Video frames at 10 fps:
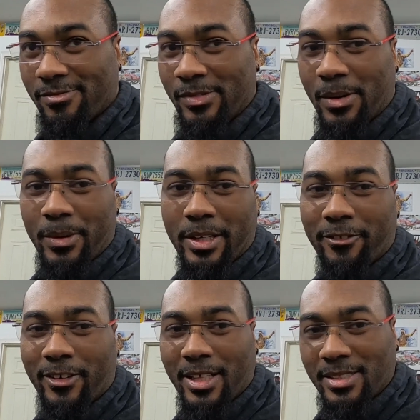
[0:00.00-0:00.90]
way we're
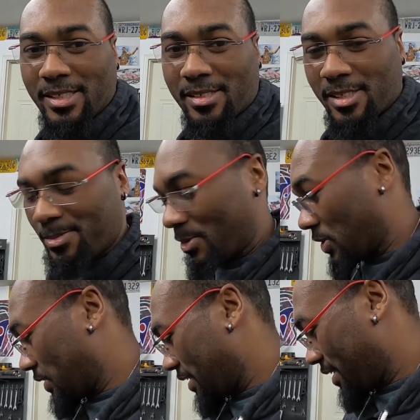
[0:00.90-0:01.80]
gonna find this
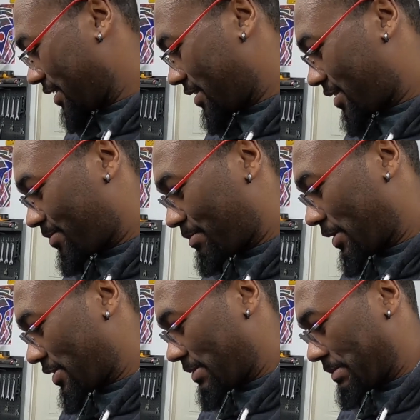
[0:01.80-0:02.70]
small leak is
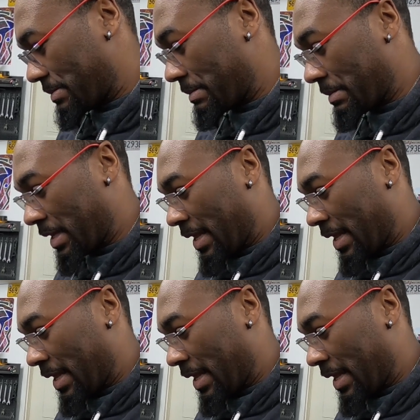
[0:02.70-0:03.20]
put some